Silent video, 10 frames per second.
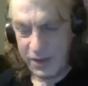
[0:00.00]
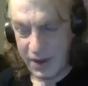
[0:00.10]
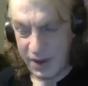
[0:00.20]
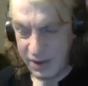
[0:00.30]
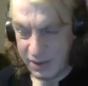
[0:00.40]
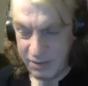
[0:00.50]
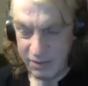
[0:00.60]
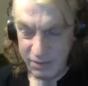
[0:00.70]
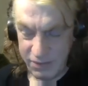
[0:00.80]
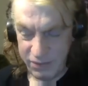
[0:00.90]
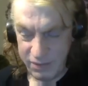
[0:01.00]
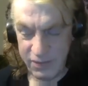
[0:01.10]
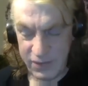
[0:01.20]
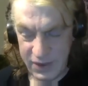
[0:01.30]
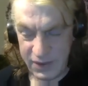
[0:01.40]

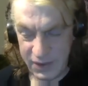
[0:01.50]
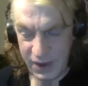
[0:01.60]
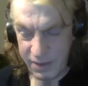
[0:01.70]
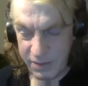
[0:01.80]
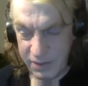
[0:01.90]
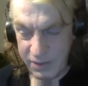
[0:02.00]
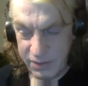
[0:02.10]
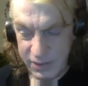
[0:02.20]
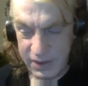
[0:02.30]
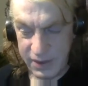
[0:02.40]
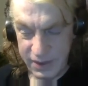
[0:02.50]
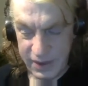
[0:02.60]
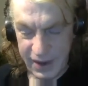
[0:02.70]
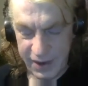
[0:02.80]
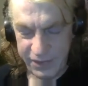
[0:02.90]
the slime, they
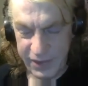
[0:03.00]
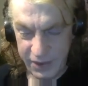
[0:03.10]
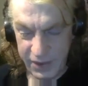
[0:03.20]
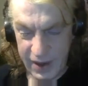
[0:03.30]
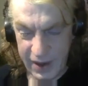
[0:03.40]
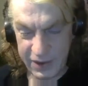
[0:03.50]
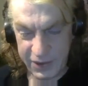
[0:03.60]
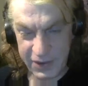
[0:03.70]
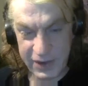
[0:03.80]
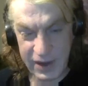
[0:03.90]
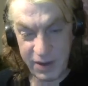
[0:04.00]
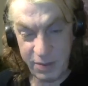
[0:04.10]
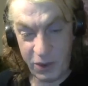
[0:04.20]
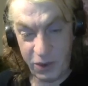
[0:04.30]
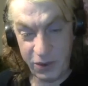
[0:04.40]
have found the conscious slime
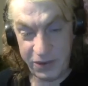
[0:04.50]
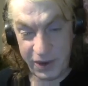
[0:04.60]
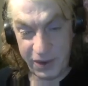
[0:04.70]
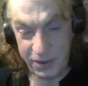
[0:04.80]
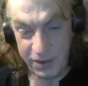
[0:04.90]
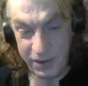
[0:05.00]
mold, so.